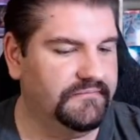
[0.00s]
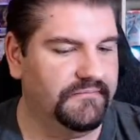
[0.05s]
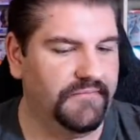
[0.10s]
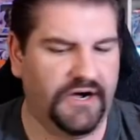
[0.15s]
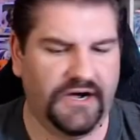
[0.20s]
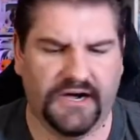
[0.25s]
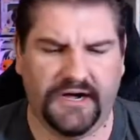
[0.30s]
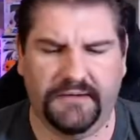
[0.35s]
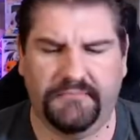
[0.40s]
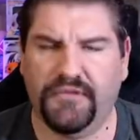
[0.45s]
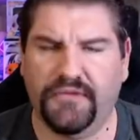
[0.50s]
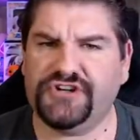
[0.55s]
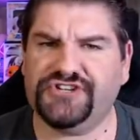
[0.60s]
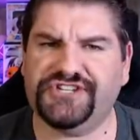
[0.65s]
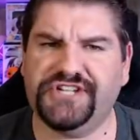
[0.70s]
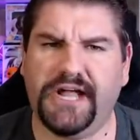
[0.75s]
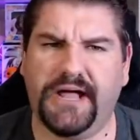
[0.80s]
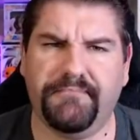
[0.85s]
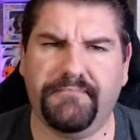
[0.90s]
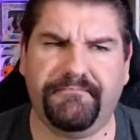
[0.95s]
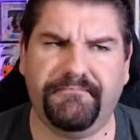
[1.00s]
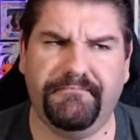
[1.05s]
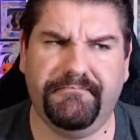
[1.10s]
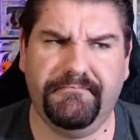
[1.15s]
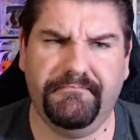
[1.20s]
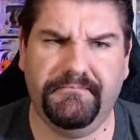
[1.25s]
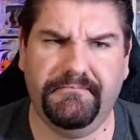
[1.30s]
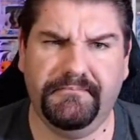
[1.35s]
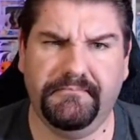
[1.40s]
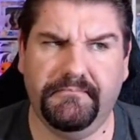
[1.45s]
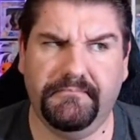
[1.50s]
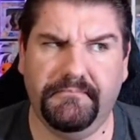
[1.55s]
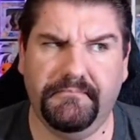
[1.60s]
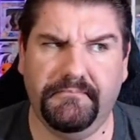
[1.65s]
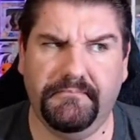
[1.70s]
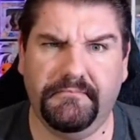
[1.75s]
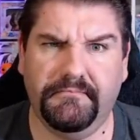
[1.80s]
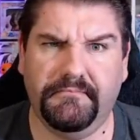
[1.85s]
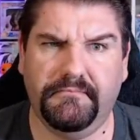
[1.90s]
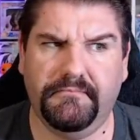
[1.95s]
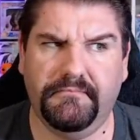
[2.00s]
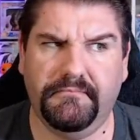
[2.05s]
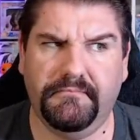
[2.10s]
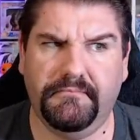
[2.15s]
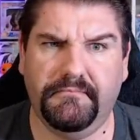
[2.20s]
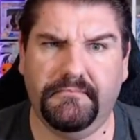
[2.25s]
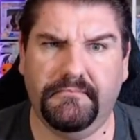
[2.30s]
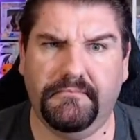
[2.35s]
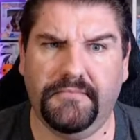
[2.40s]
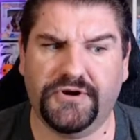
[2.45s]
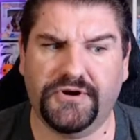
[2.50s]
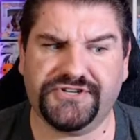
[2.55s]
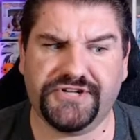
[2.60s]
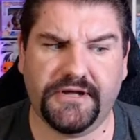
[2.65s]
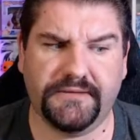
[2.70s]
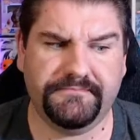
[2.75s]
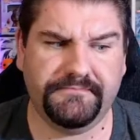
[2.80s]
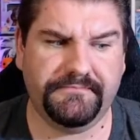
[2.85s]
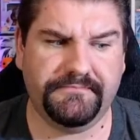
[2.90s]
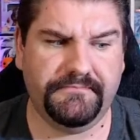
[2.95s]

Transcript: uh, Marshtomp? Marsh Stomp?